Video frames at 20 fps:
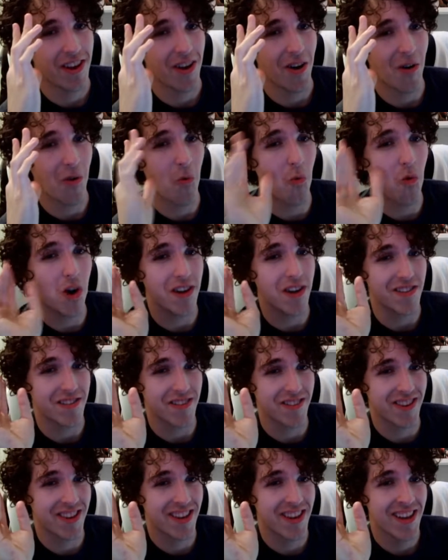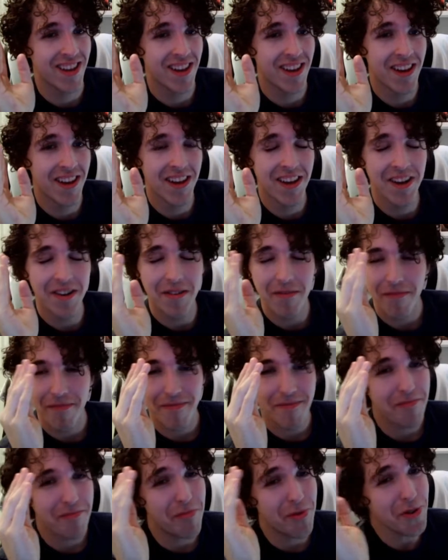was
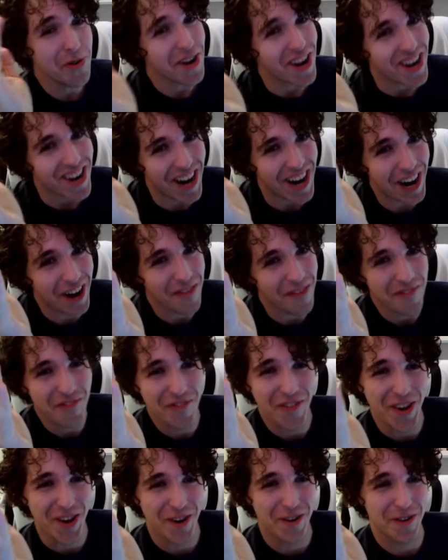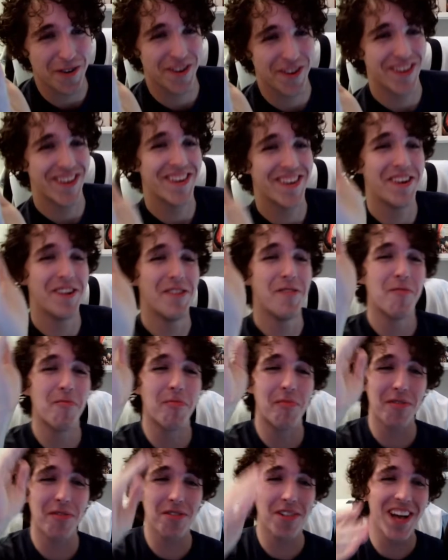boot it upfield,
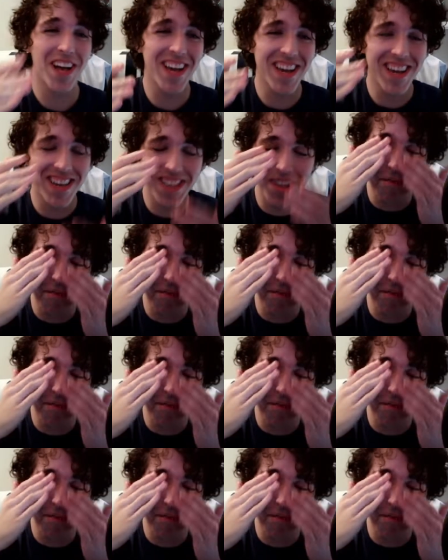play the